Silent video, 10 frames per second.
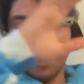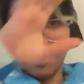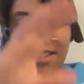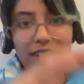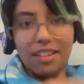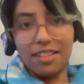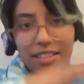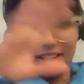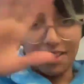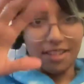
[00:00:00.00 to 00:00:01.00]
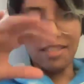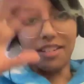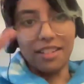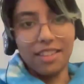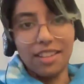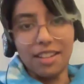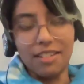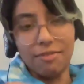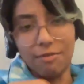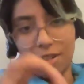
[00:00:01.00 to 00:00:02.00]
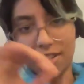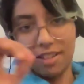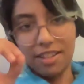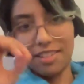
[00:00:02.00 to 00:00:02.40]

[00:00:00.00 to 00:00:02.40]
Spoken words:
the eternal thing, and what